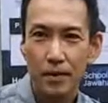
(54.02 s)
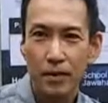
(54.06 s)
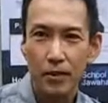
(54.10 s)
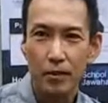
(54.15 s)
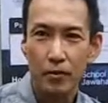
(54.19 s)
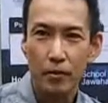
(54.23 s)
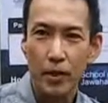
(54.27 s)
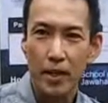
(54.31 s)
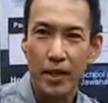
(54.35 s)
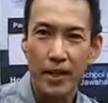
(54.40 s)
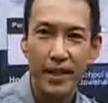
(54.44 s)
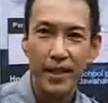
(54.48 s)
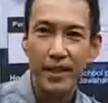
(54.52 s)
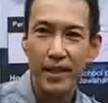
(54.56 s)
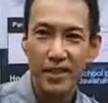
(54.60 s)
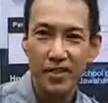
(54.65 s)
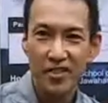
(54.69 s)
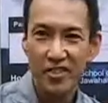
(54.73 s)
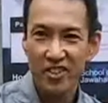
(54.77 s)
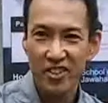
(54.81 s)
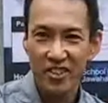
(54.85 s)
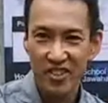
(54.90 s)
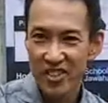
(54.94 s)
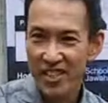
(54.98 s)
Okay, as
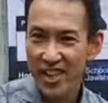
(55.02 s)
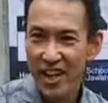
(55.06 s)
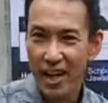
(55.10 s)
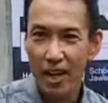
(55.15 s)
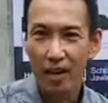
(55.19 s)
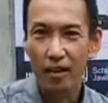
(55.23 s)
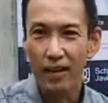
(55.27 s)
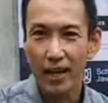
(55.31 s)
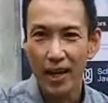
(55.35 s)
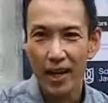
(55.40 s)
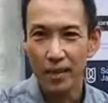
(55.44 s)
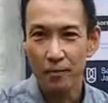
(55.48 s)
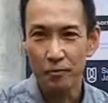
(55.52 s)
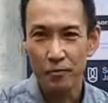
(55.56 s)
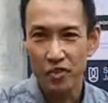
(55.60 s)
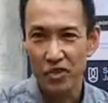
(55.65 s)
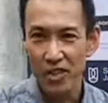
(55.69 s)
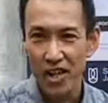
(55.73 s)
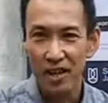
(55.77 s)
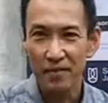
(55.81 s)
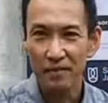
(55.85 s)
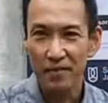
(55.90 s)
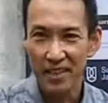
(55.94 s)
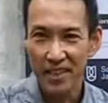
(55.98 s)
you can tell, I'm
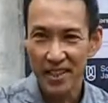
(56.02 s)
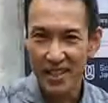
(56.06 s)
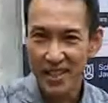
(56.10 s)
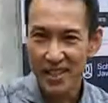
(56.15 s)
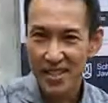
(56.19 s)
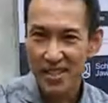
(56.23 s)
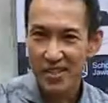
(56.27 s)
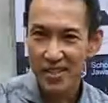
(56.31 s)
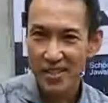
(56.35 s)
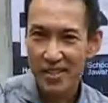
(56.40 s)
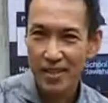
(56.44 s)
Japanese.